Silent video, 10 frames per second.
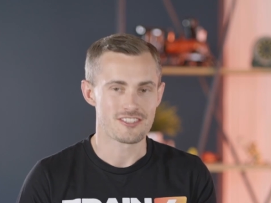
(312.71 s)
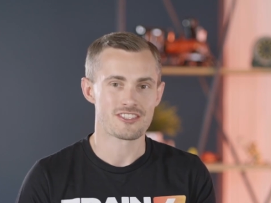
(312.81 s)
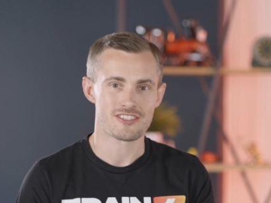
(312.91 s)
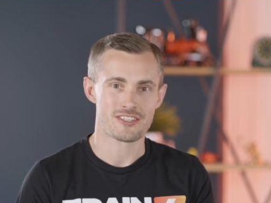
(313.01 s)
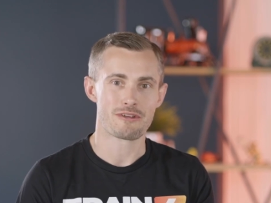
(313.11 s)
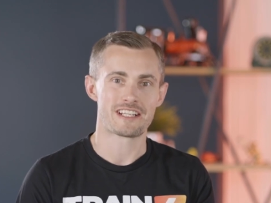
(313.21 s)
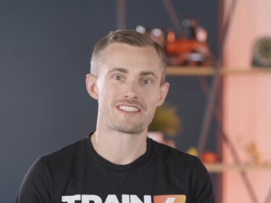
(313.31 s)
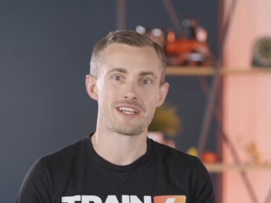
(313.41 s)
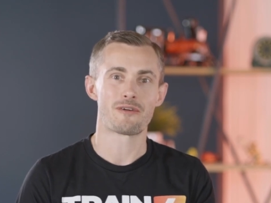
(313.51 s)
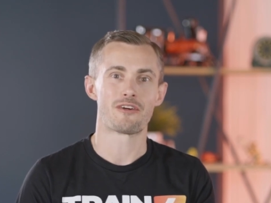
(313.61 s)
Just to
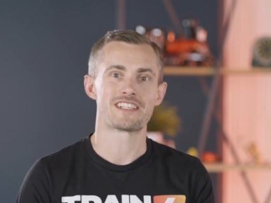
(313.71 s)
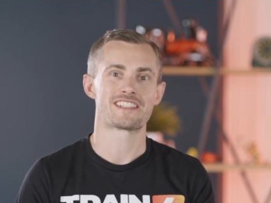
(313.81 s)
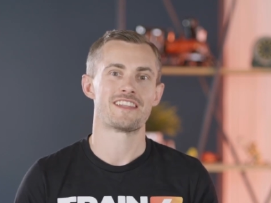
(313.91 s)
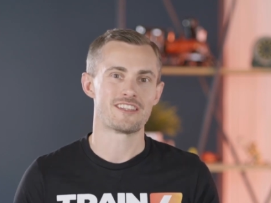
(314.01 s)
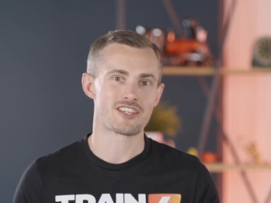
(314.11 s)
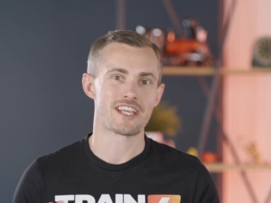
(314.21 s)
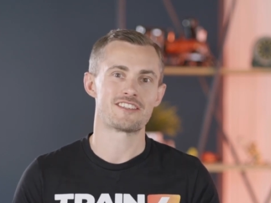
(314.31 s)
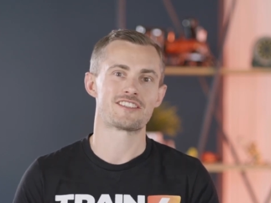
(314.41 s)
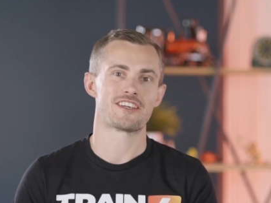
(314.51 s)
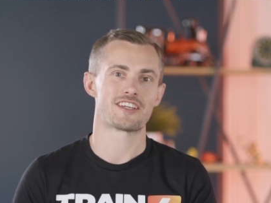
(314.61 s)
quickly summarise then the
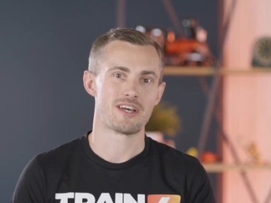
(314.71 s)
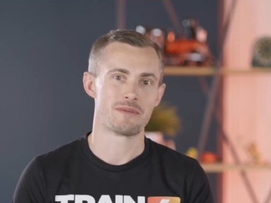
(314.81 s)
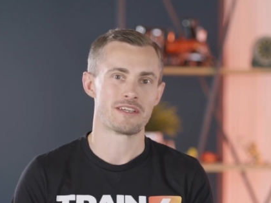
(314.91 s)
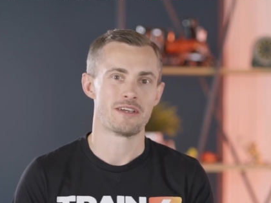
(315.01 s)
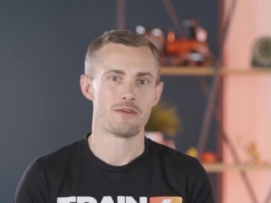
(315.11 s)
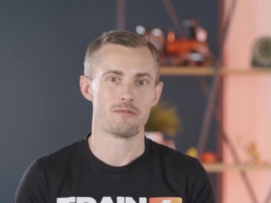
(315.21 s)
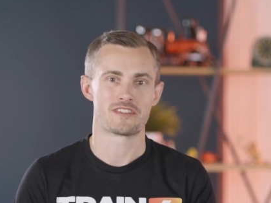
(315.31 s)
changes that are coming